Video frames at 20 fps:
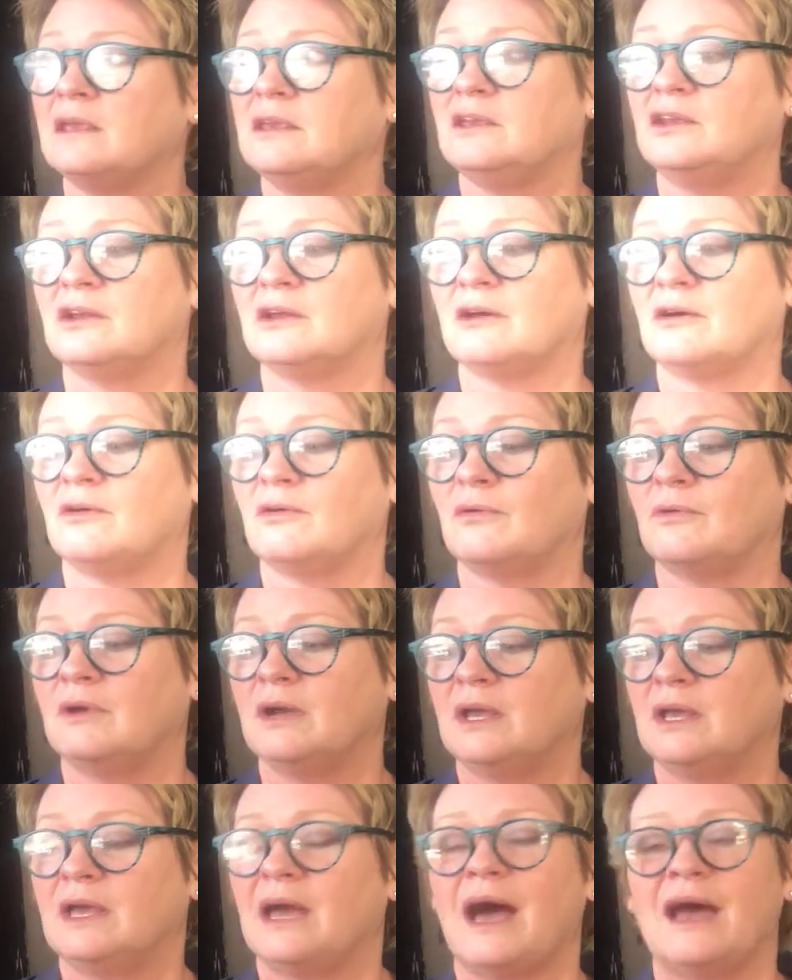you know,
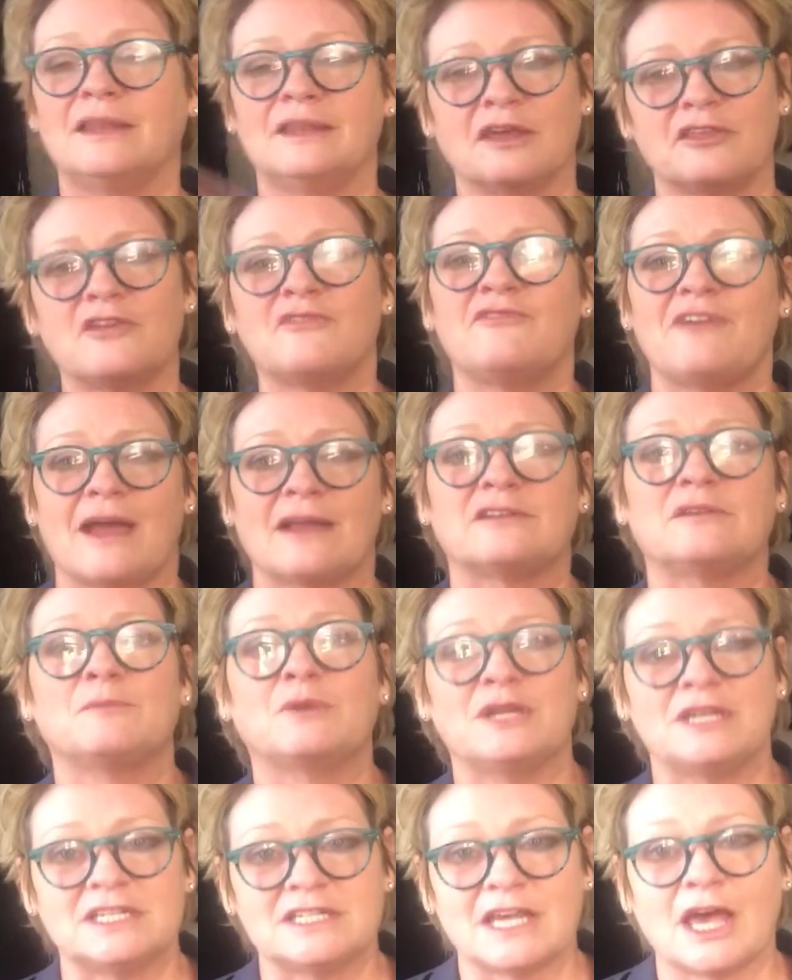another fact I'm
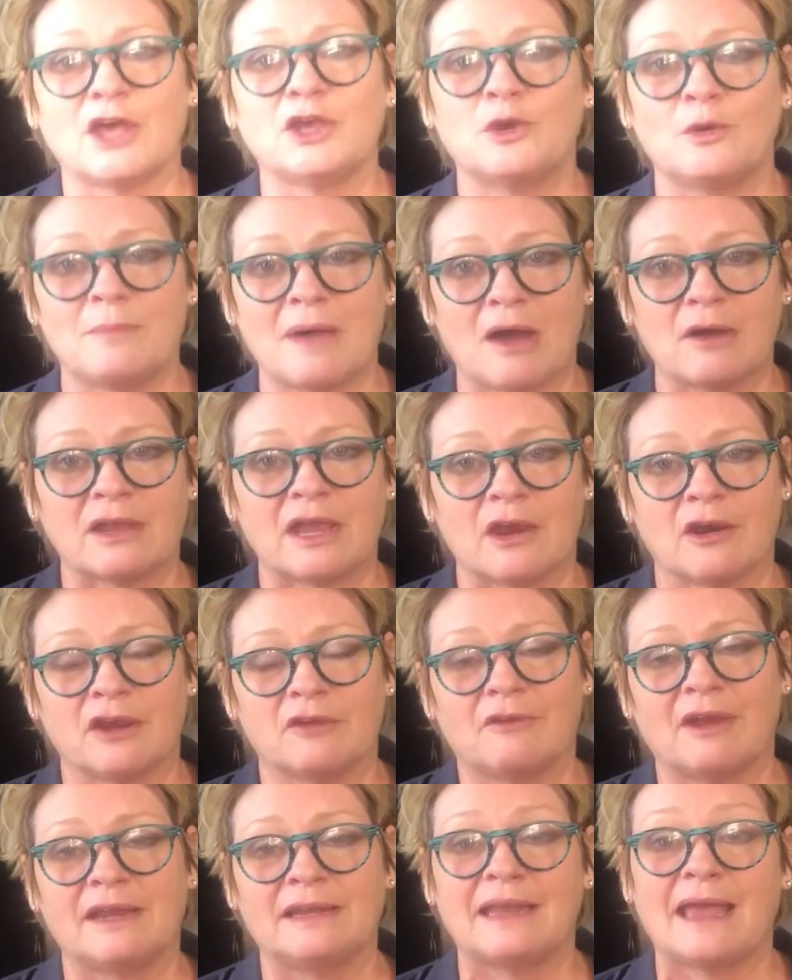going to tell you about
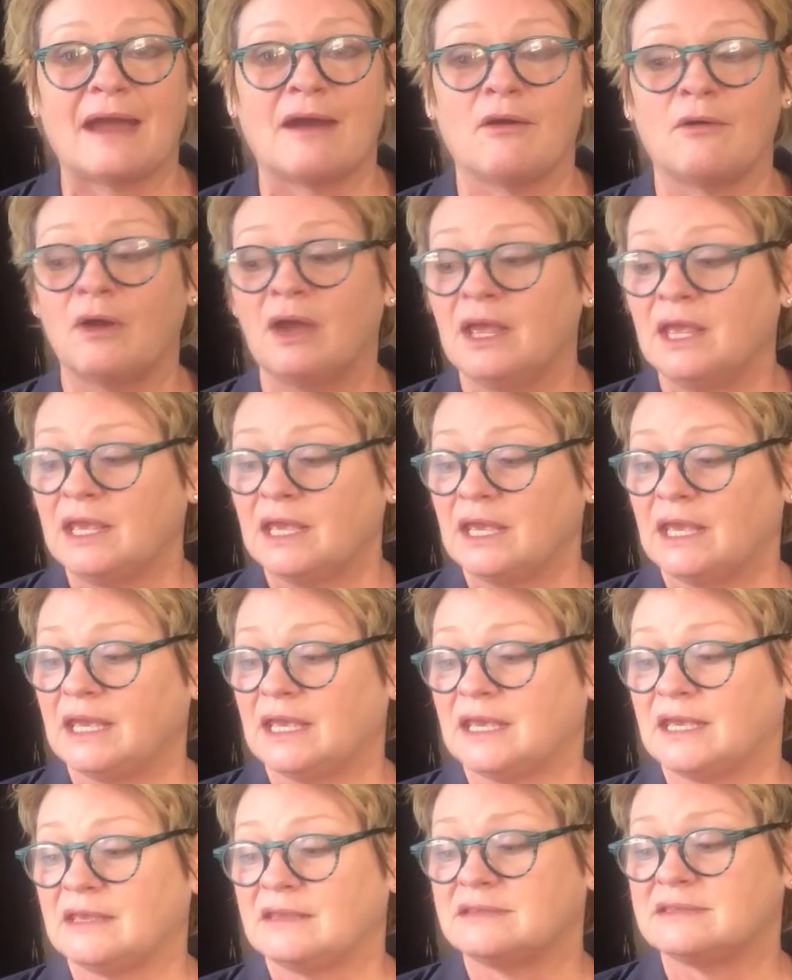Cari right now
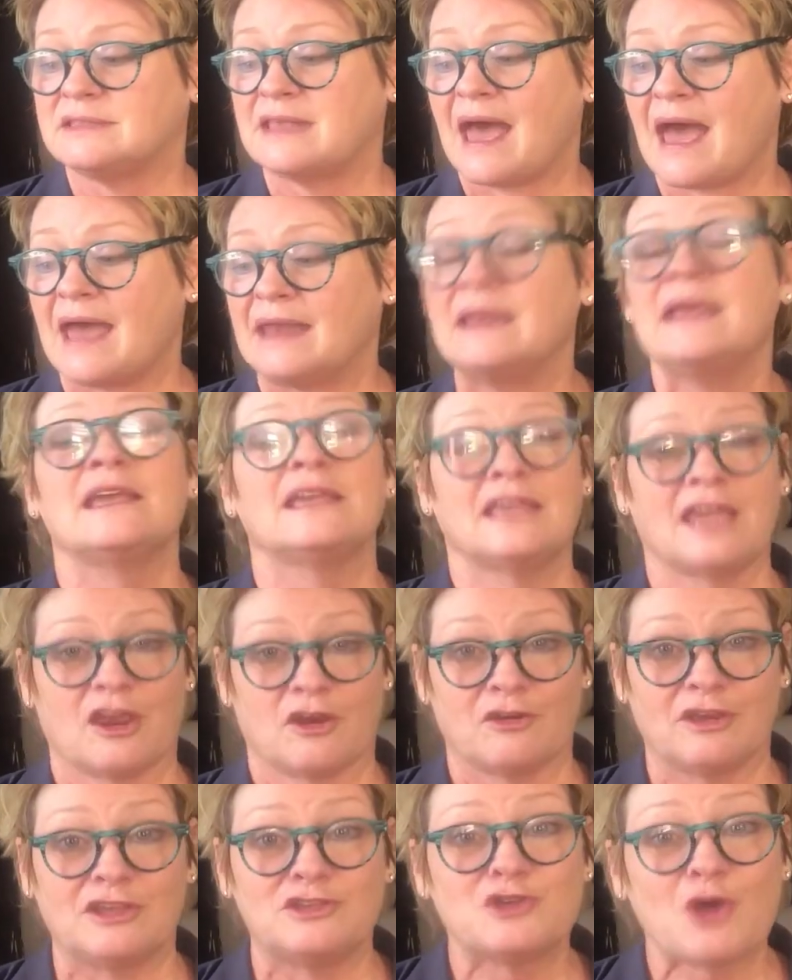is that
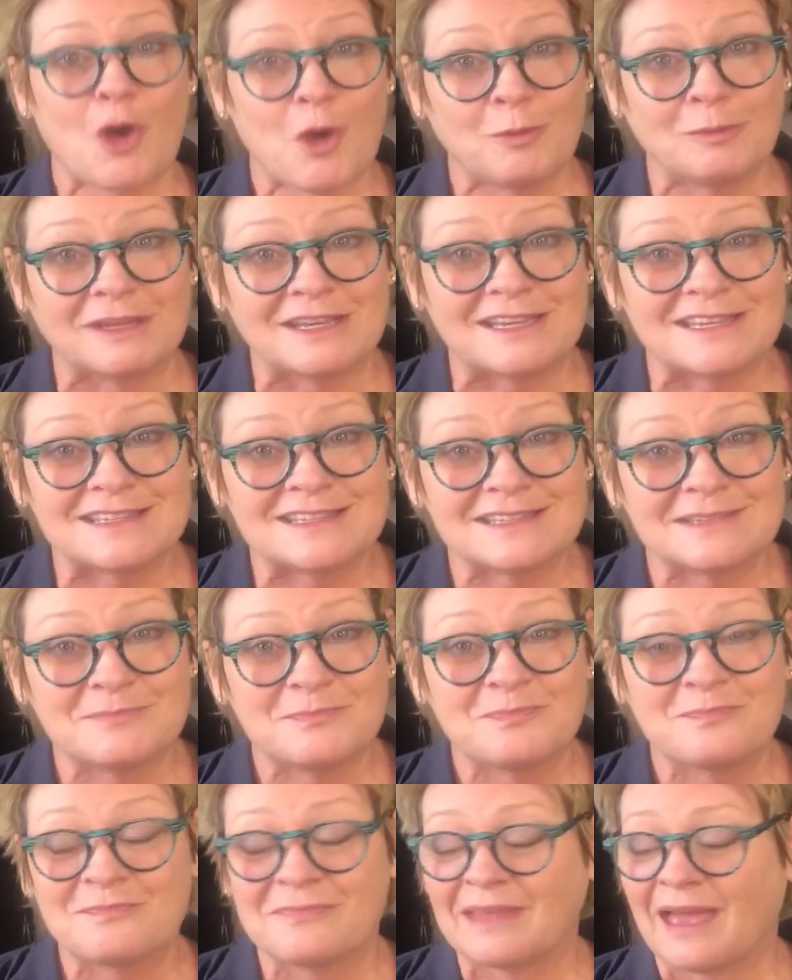Cari is homeless.
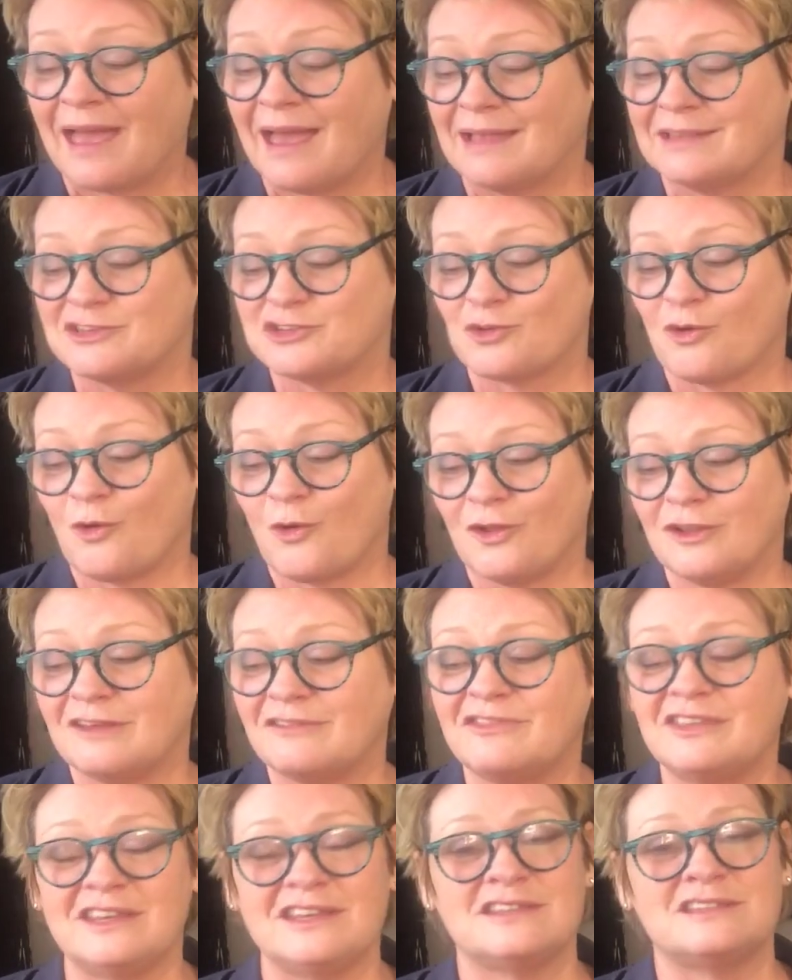And so all
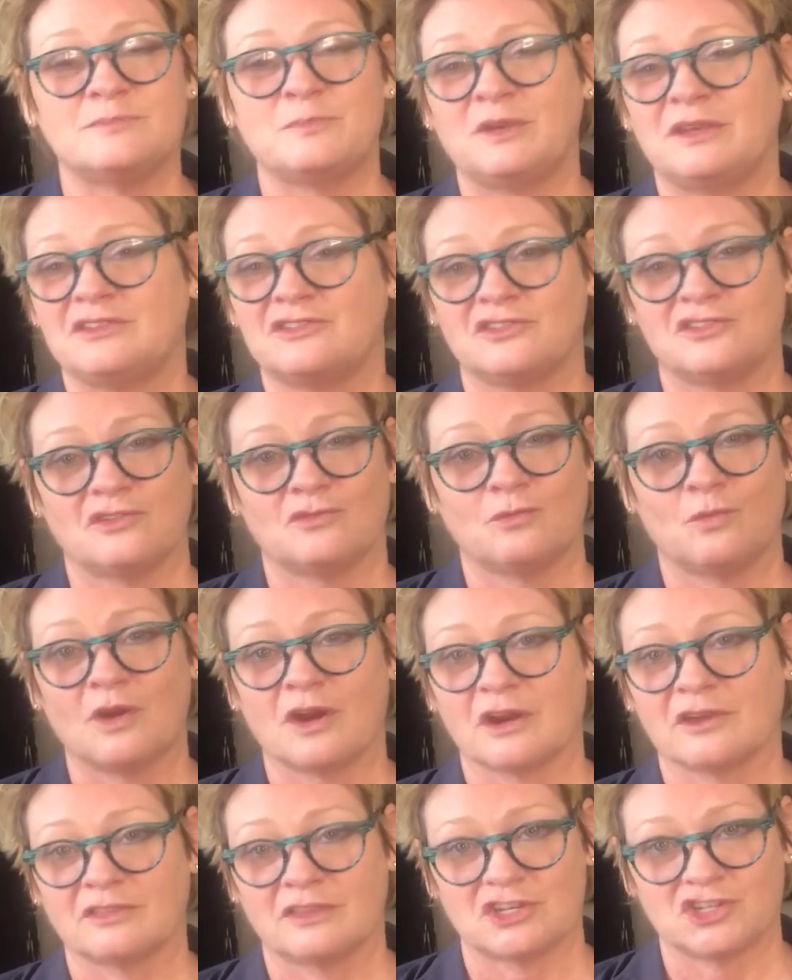of these pieces of
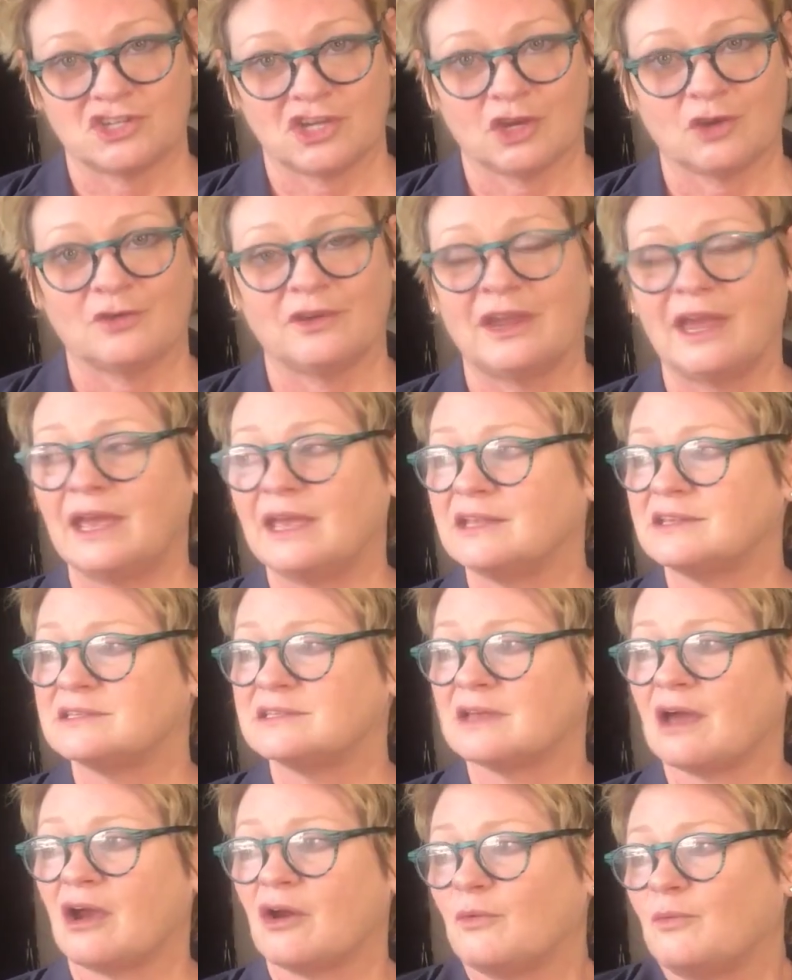work that she
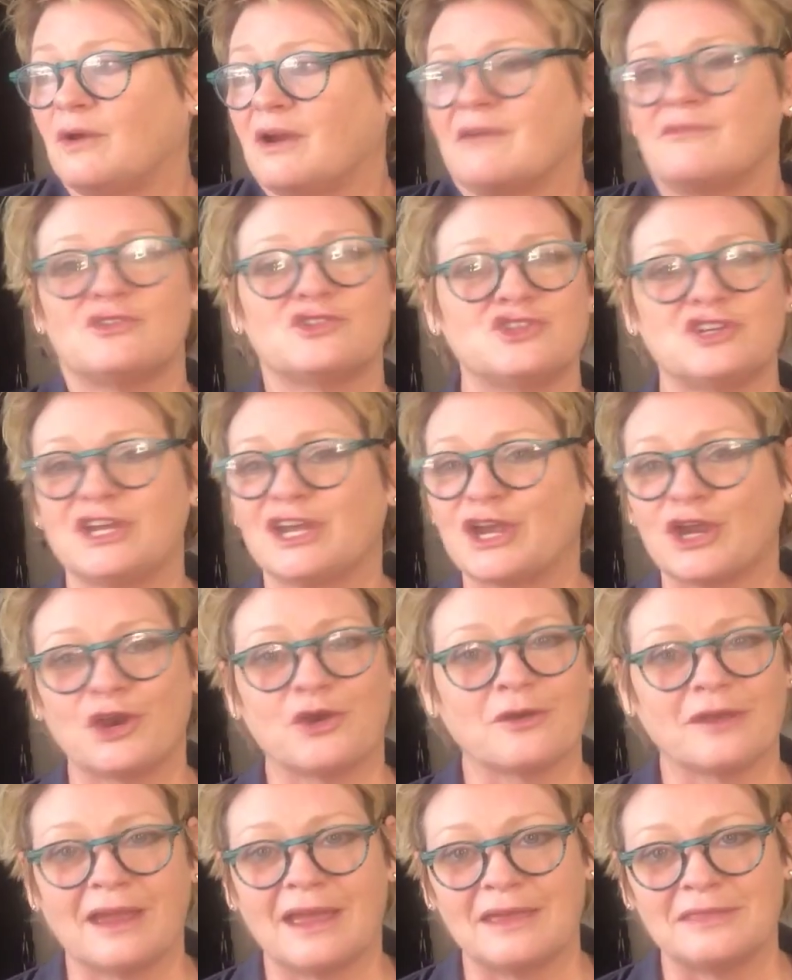creates are wherever she can
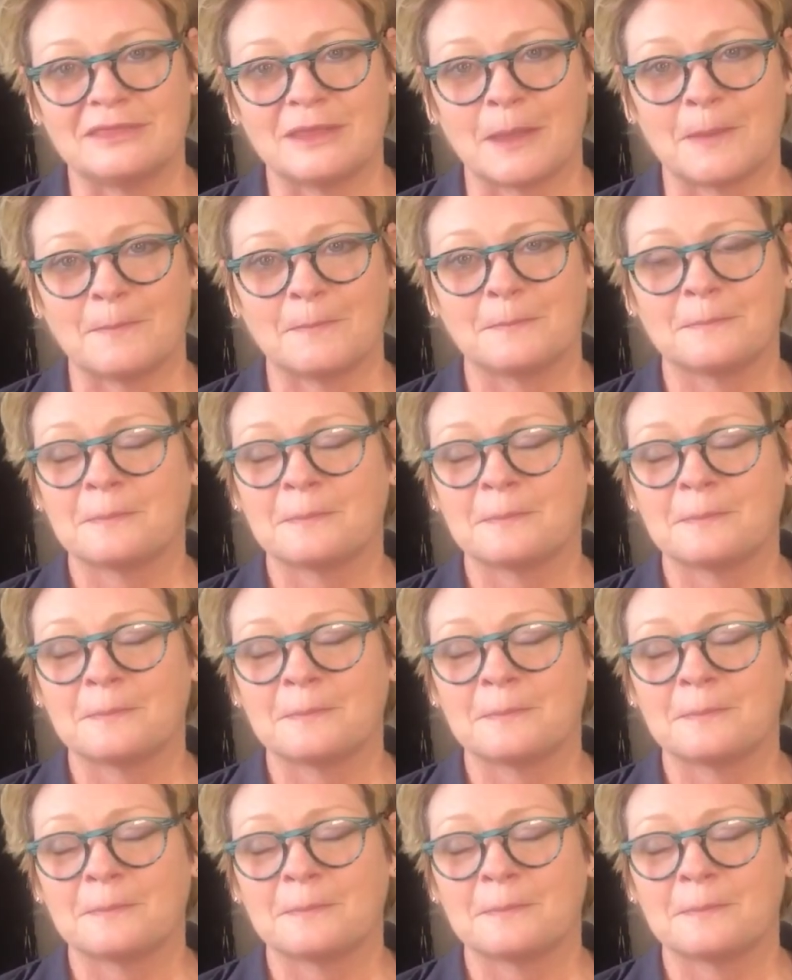create them.